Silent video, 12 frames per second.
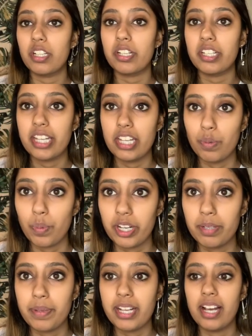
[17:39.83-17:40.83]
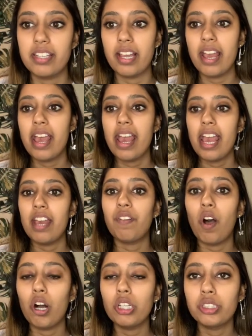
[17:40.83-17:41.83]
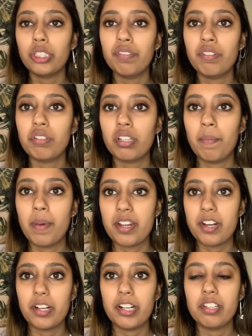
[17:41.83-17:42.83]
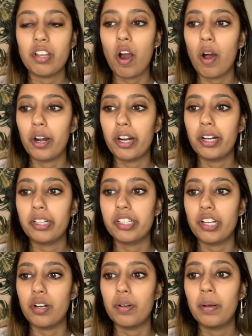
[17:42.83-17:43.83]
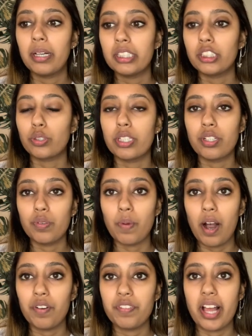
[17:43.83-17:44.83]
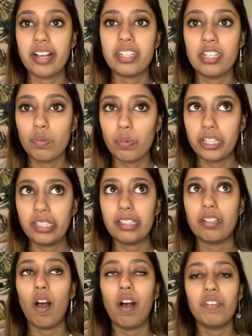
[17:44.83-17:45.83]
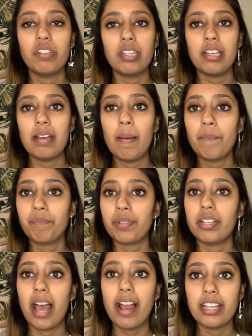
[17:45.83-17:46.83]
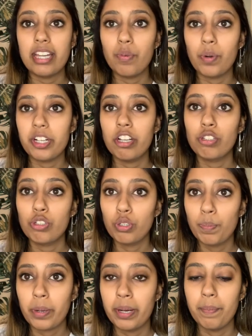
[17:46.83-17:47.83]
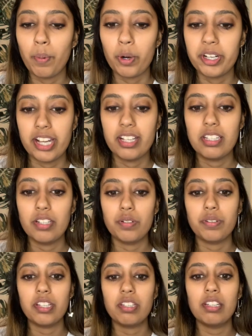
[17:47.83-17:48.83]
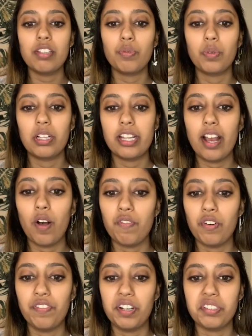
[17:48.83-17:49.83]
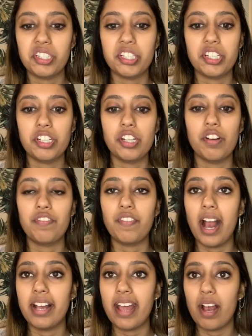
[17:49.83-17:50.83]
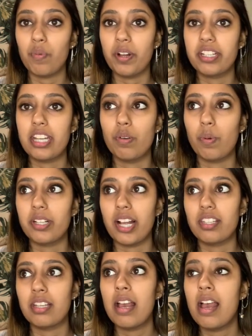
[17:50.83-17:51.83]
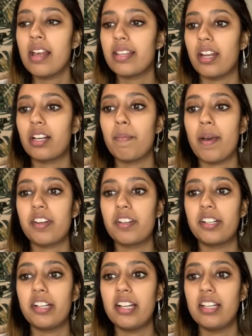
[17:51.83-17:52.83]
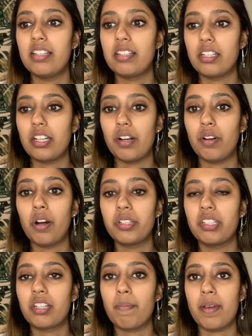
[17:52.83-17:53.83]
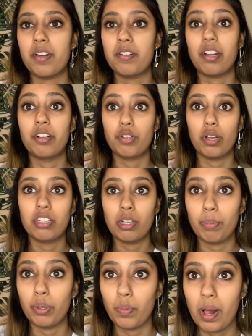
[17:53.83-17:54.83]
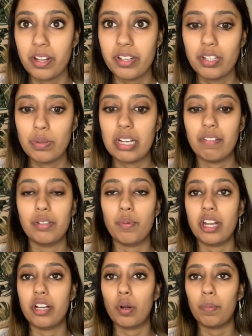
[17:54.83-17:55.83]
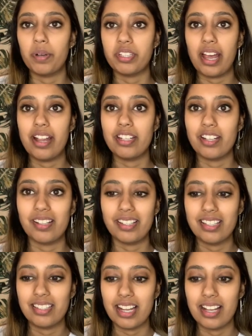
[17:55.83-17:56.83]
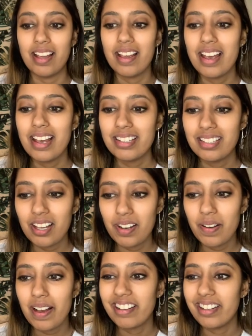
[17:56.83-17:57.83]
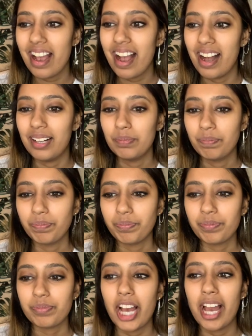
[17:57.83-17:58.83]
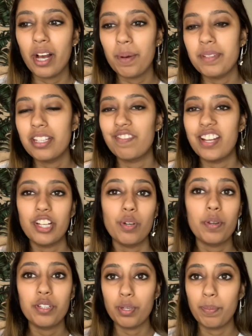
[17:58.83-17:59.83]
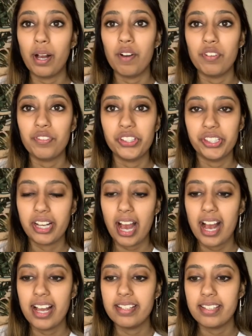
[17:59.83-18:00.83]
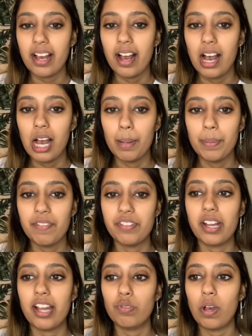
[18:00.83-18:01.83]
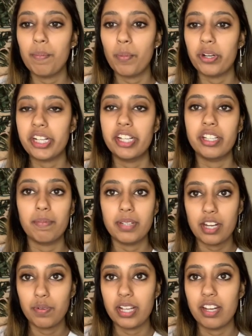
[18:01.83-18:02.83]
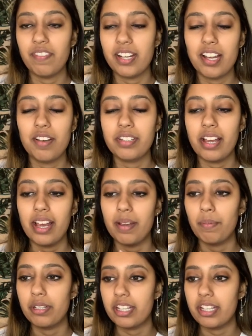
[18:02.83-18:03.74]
keyword, because if all 3 of those competitors are, you know, doing well for that keyword, then obviously that keyword is super important. So this is a really helpful filter to, you know, find that one keyword that a competitor is, you know, all these competitors are doing super well, and you would definitely want to incorporate that into your listing. So yeah, I hope this video was super helpful for you guys. If you guys want more Helium 10 related videos, I'm more